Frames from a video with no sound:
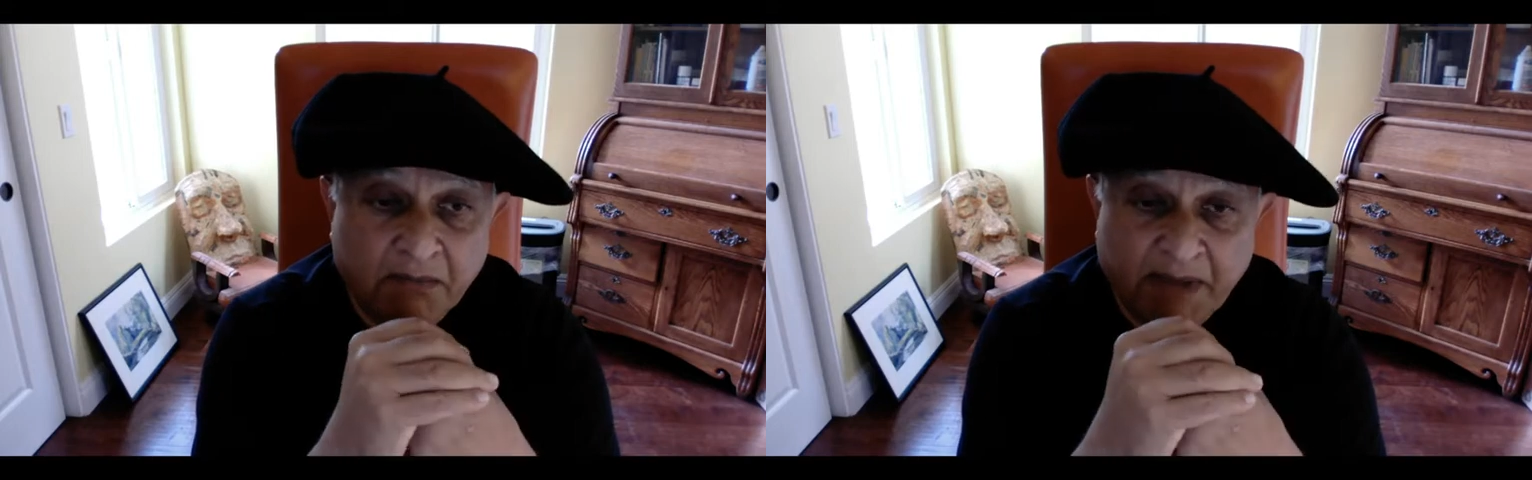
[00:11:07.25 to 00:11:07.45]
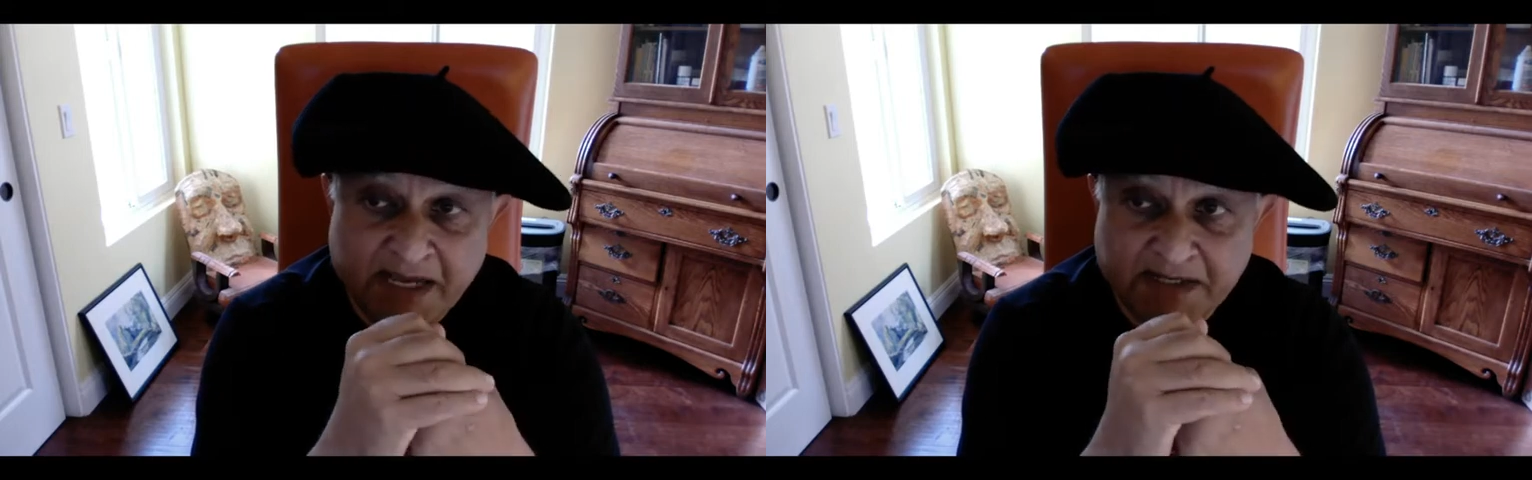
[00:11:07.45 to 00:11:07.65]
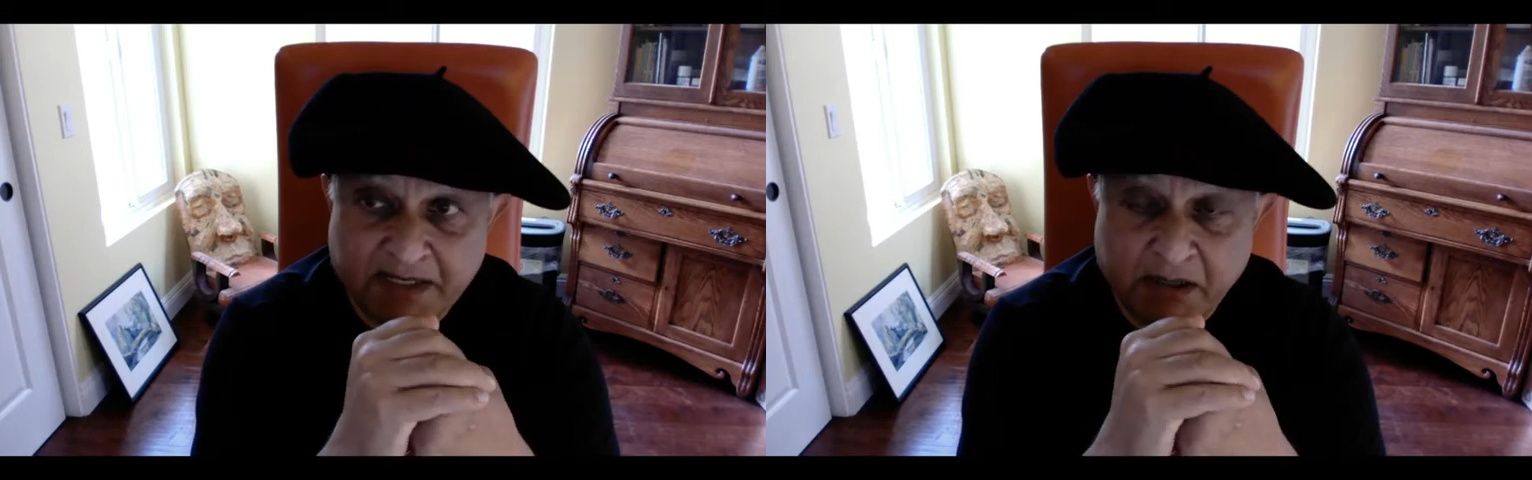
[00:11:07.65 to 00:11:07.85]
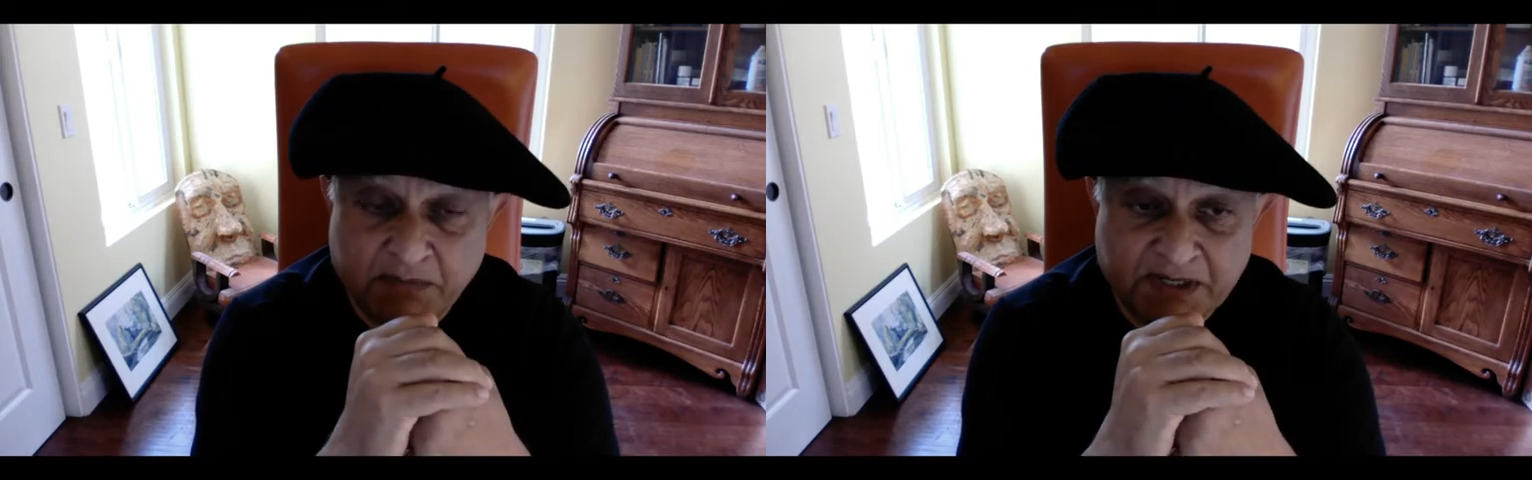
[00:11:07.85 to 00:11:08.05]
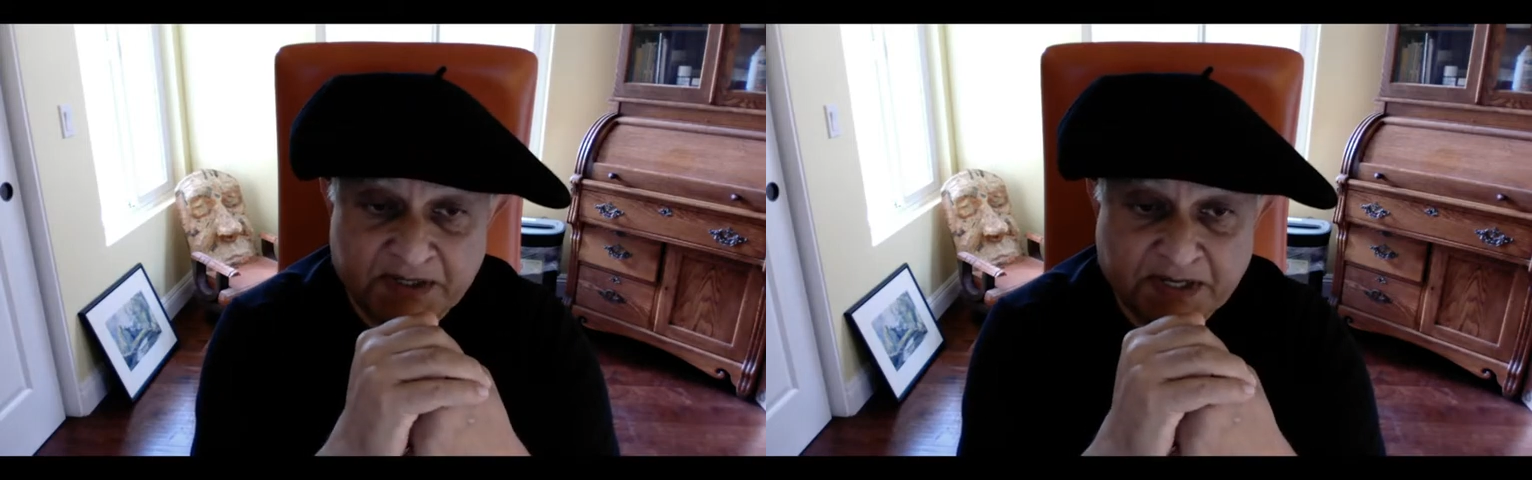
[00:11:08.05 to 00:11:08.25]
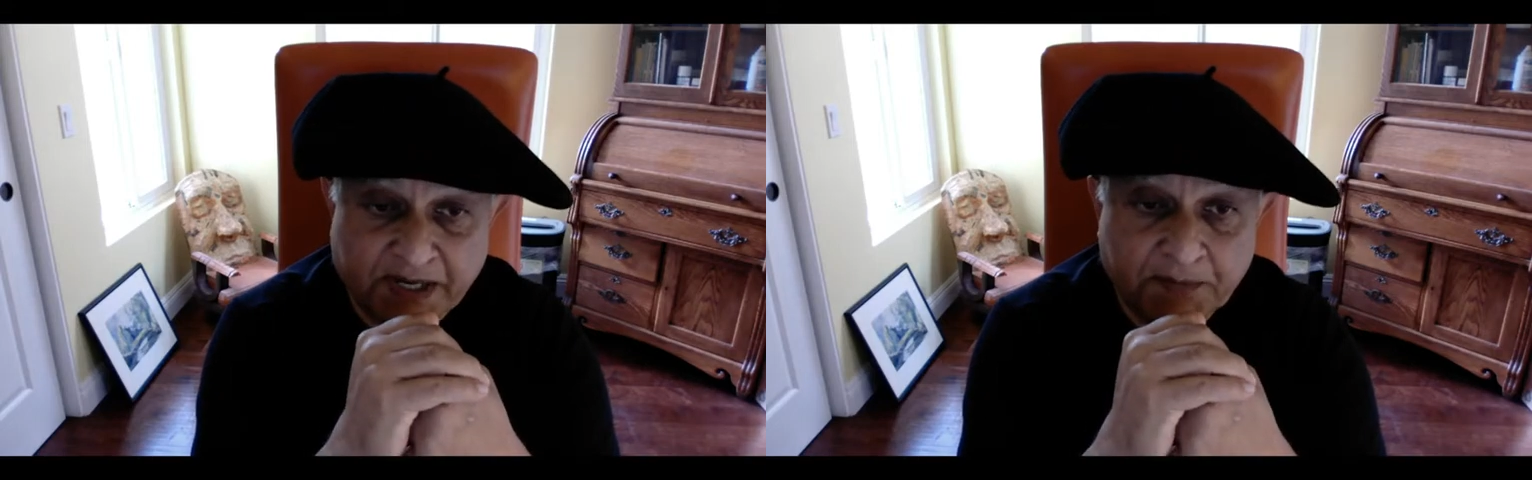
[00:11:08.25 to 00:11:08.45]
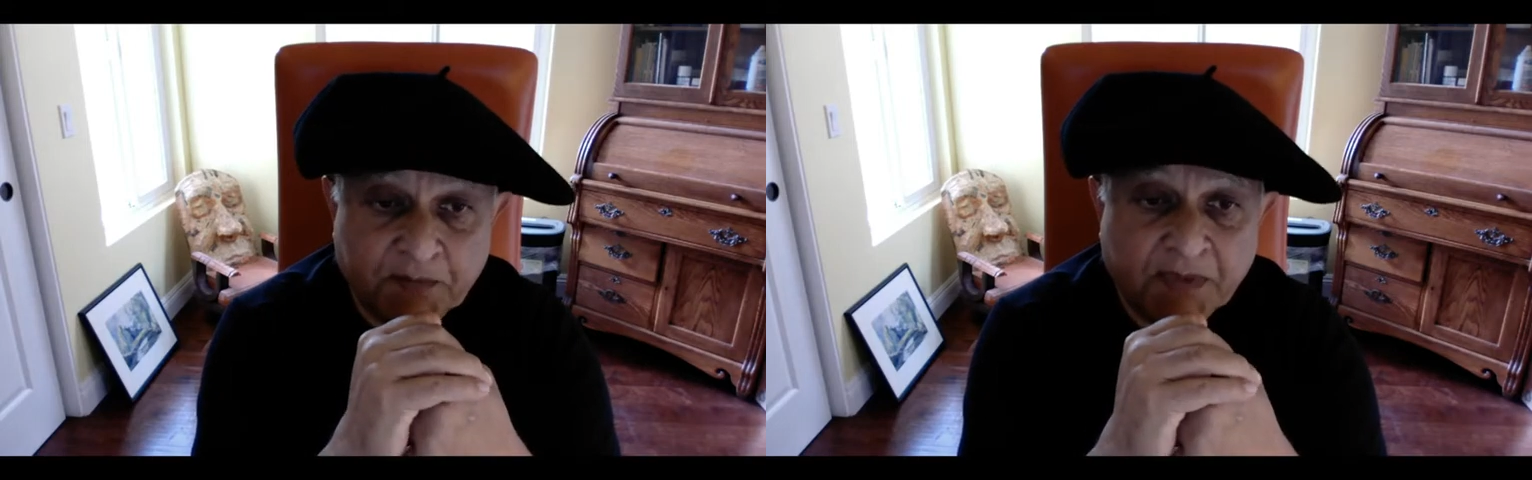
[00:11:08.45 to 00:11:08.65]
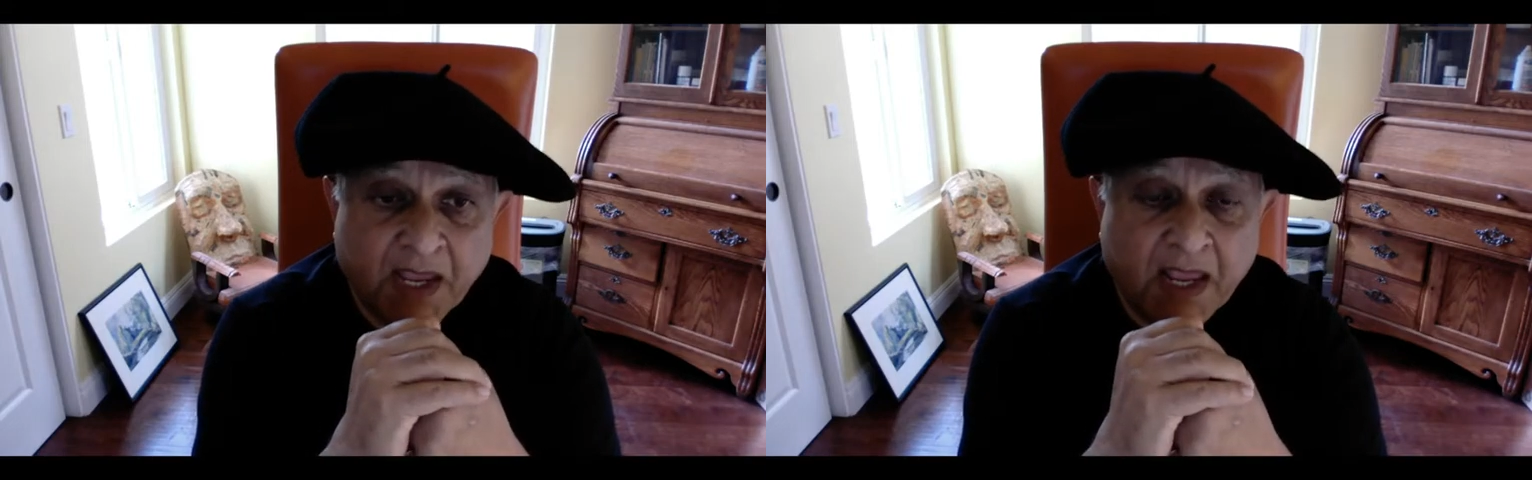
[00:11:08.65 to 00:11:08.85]
massacre per se,
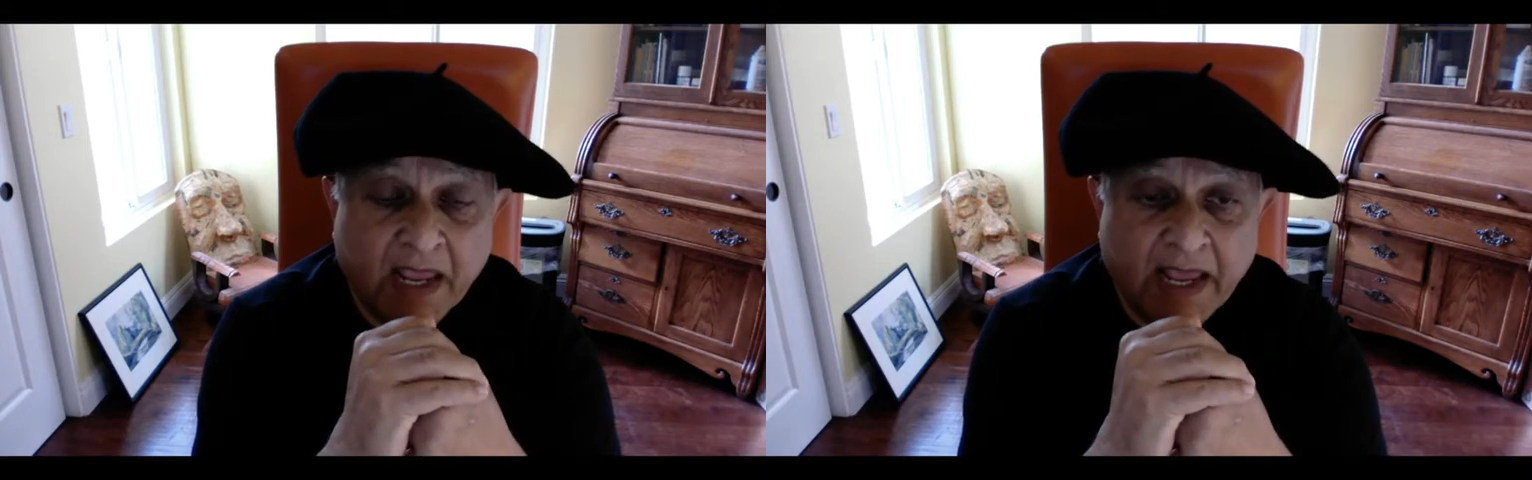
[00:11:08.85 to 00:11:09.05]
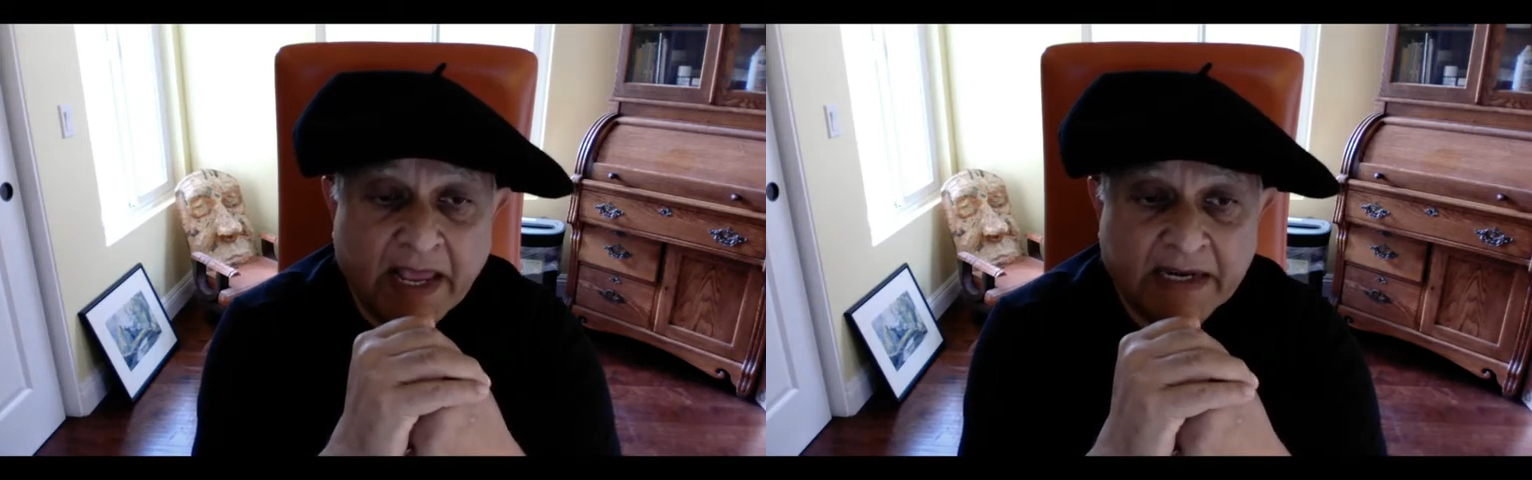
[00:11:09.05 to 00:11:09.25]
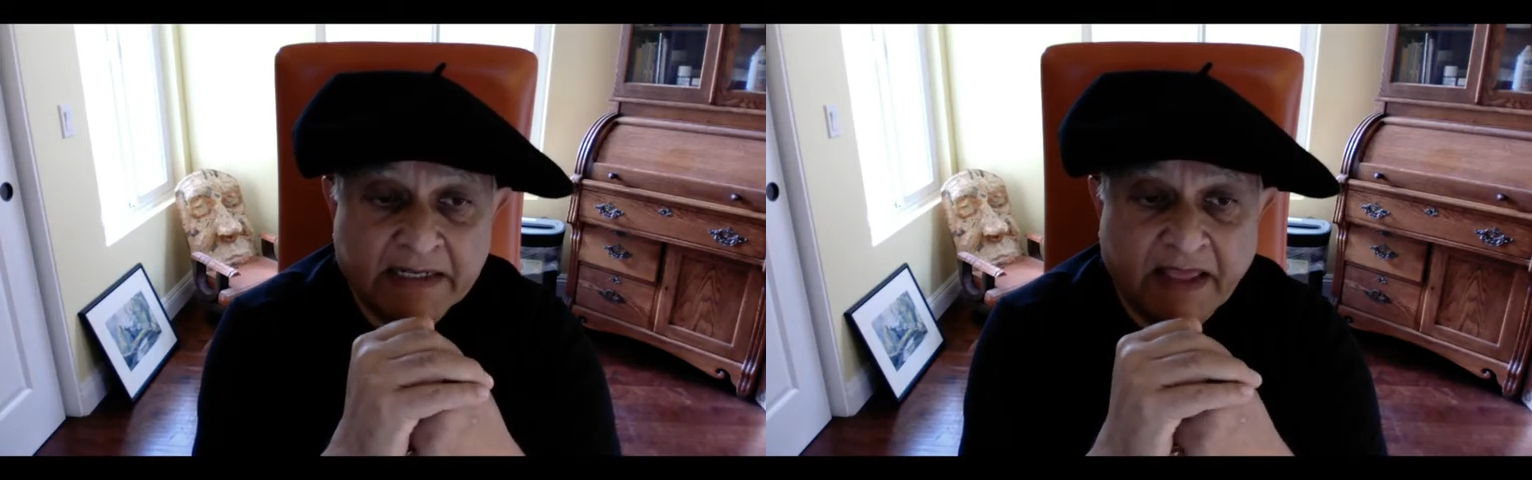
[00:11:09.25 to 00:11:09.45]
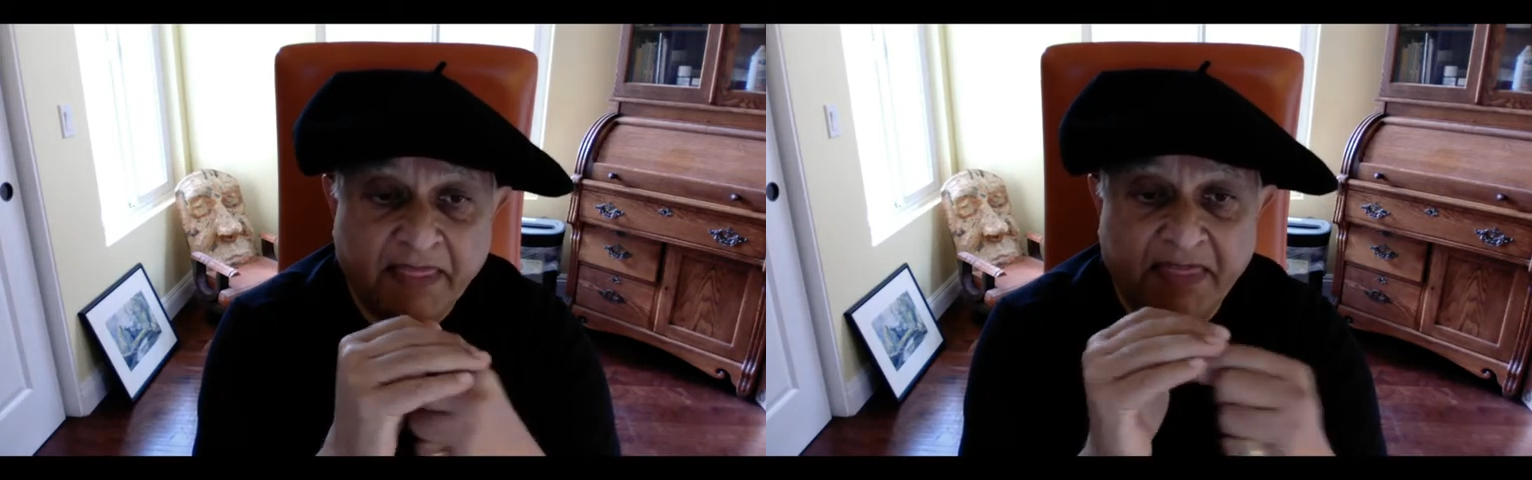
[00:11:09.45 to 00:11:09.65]
and